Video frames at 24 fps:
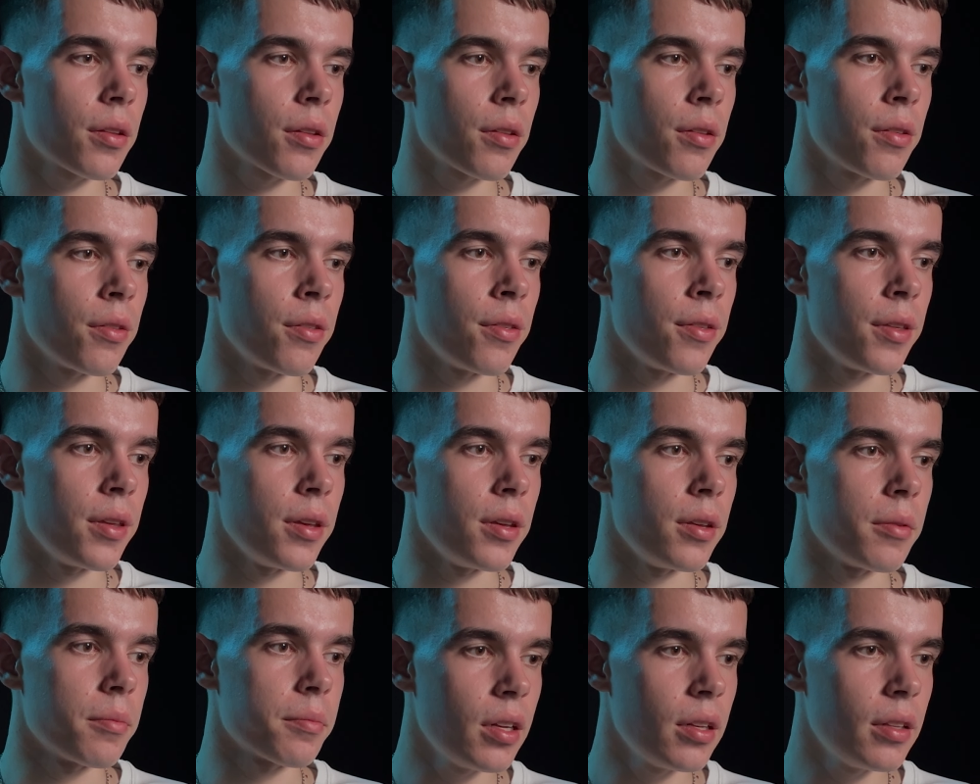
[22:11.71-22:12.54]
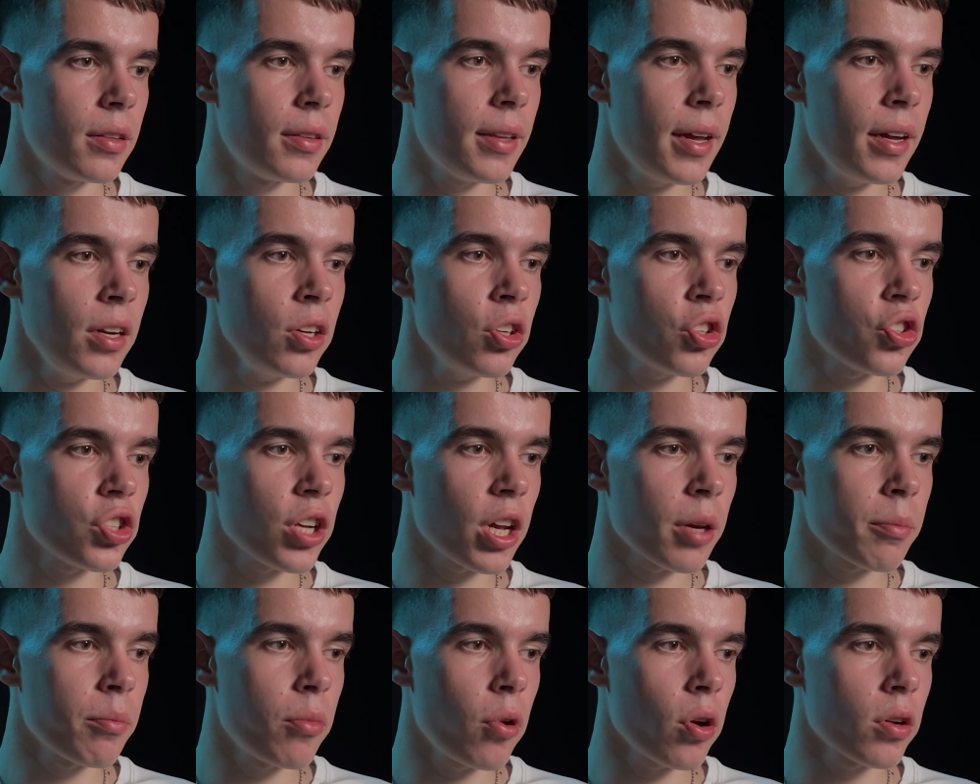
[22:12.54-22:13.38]
the done
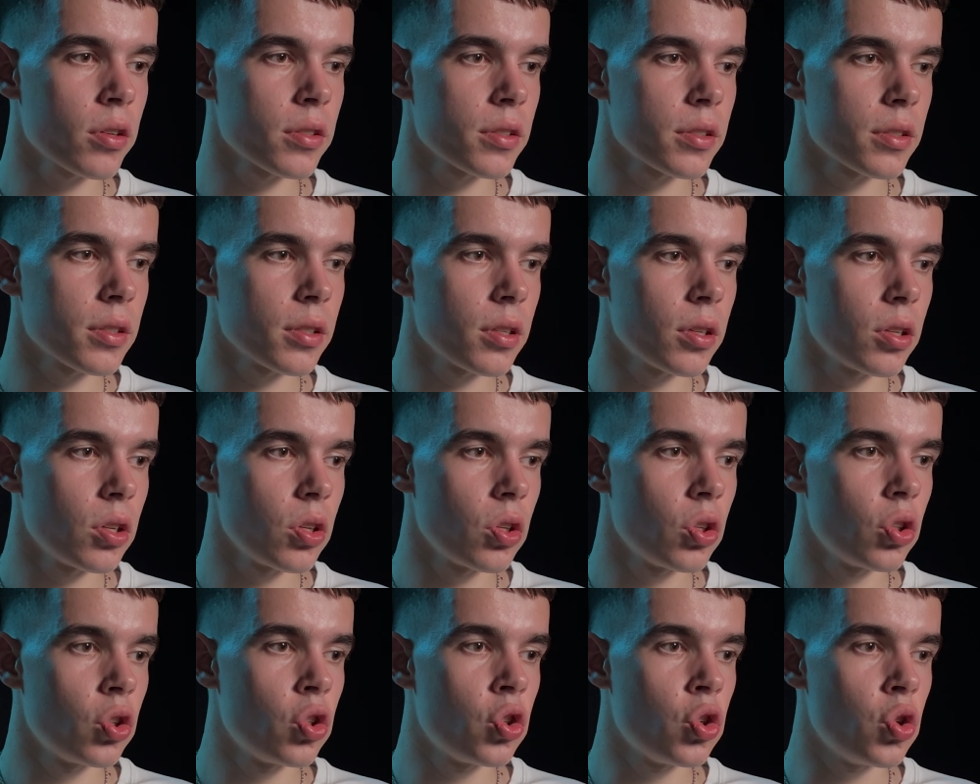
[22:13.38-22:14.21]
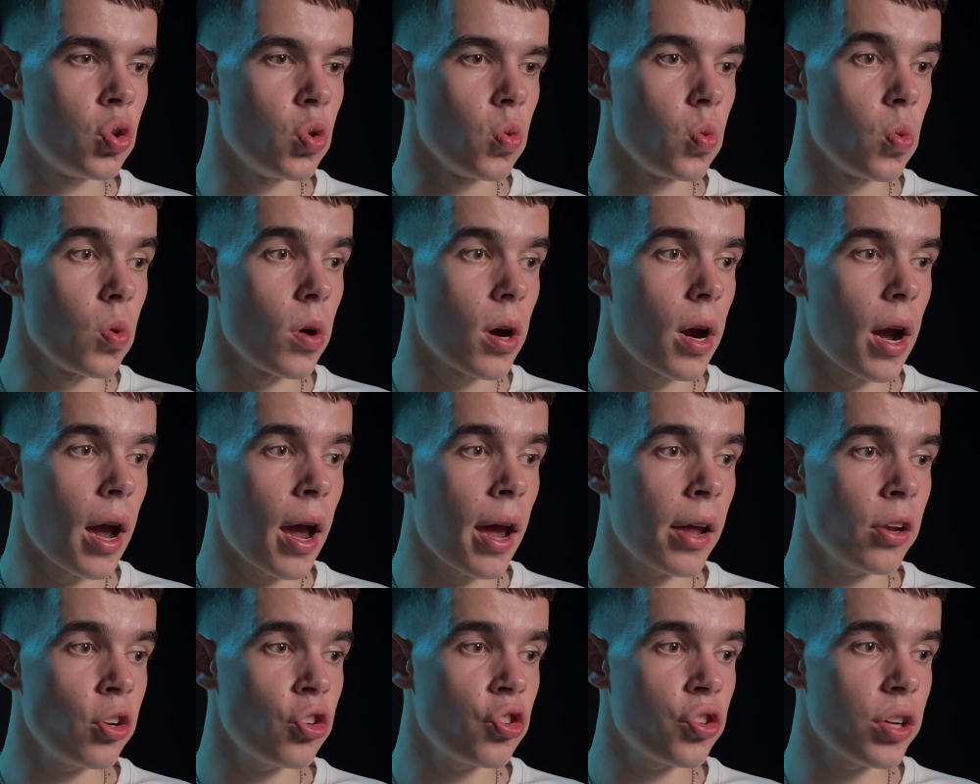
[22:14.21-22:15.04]
checkbox to
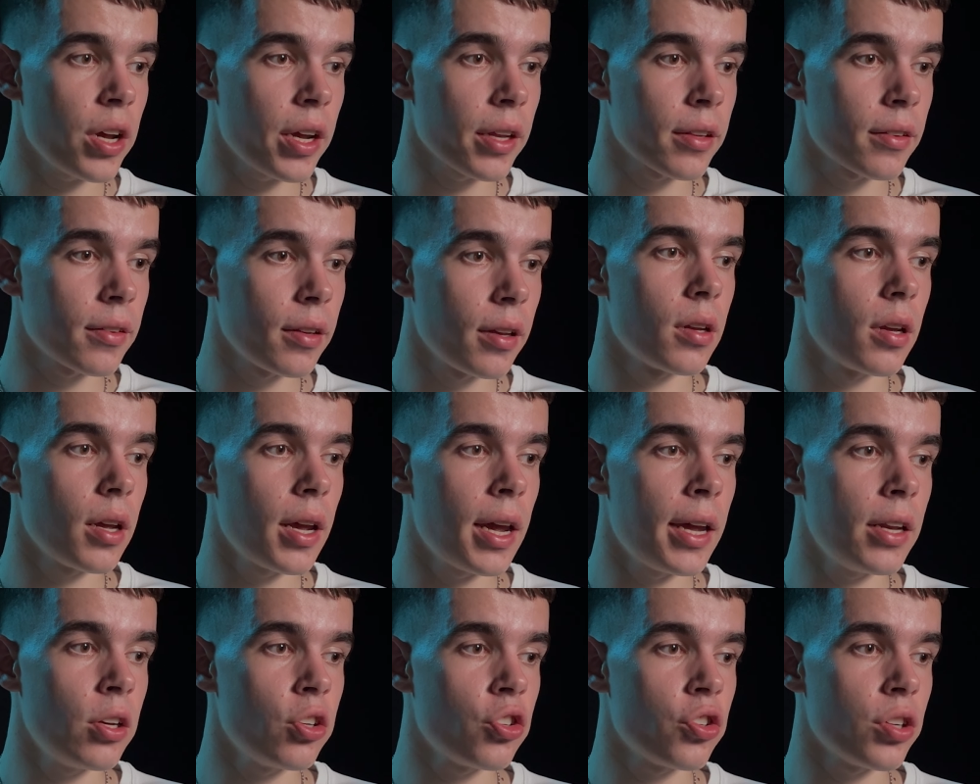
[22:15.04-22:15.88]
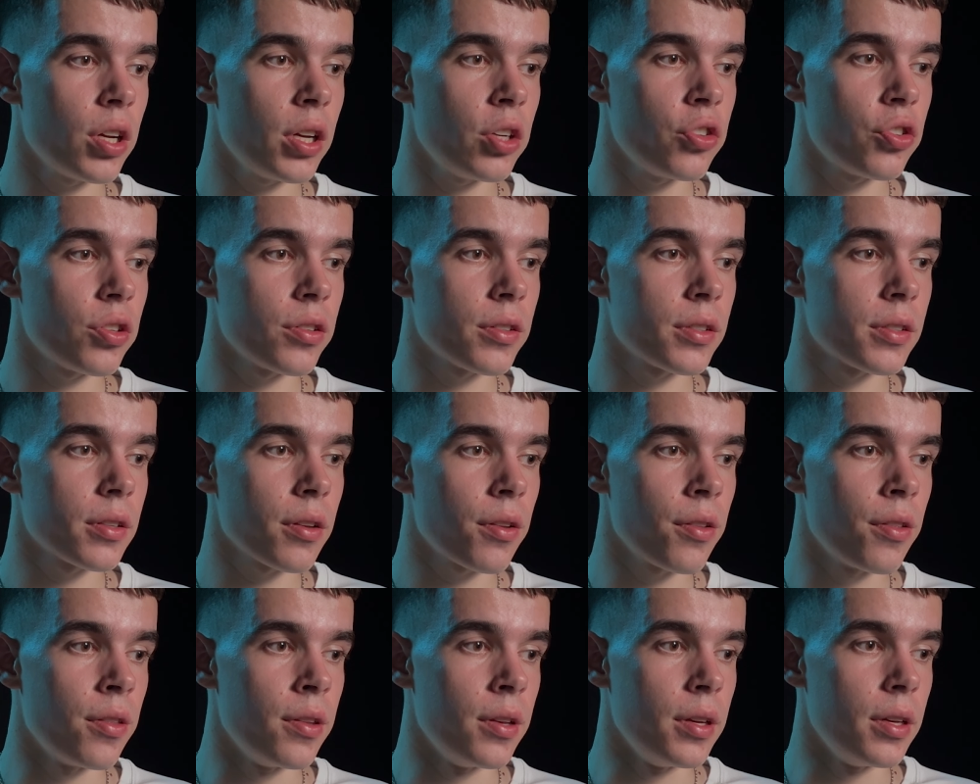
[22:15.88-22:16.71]
unchecked and changes
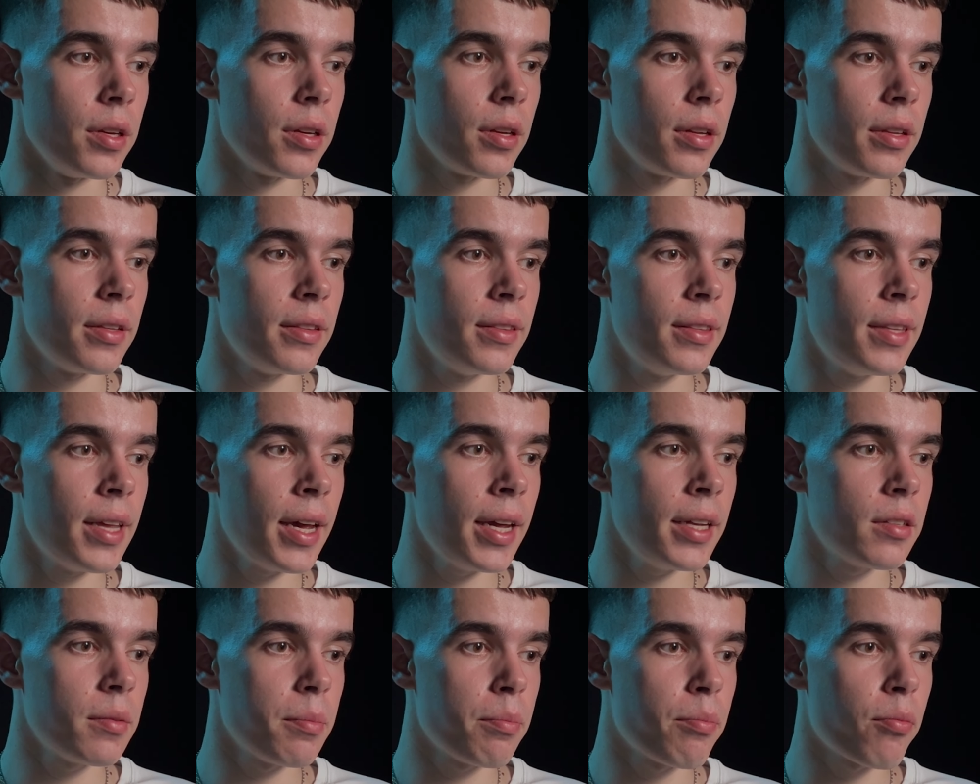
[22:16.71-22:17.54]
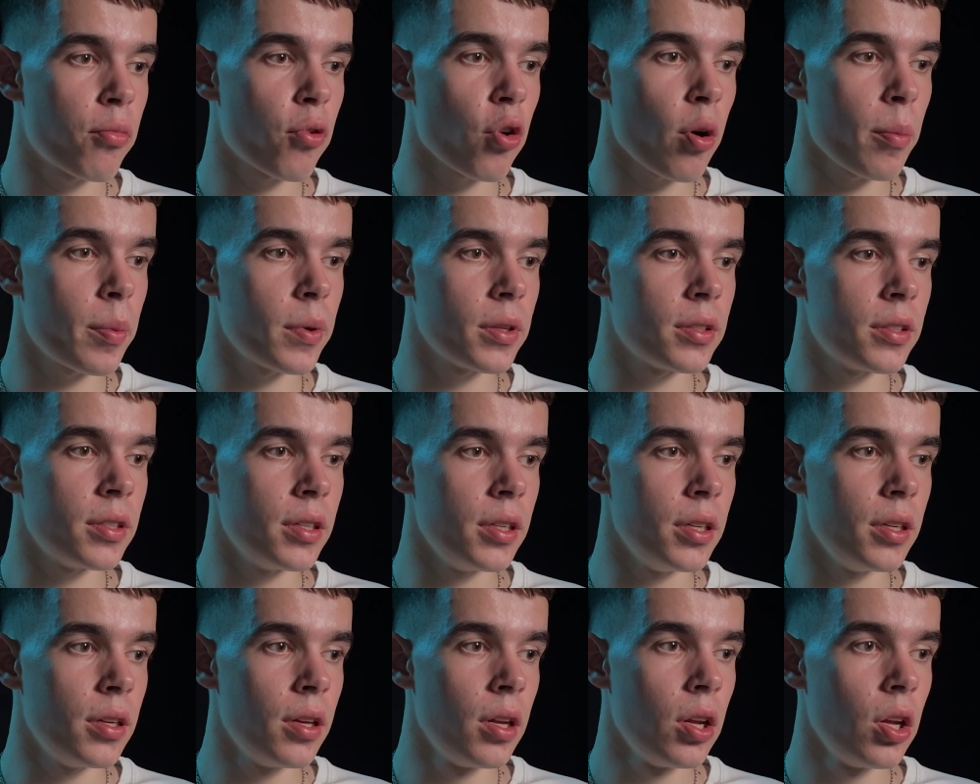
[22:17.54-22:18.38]
the date
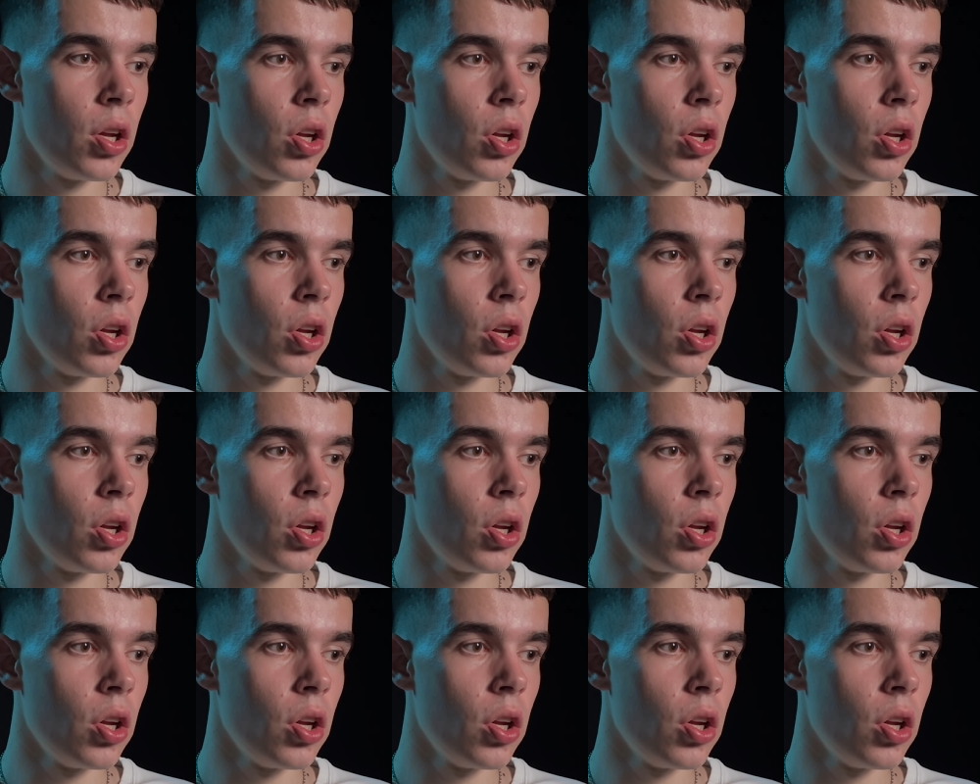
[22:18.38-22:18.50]
property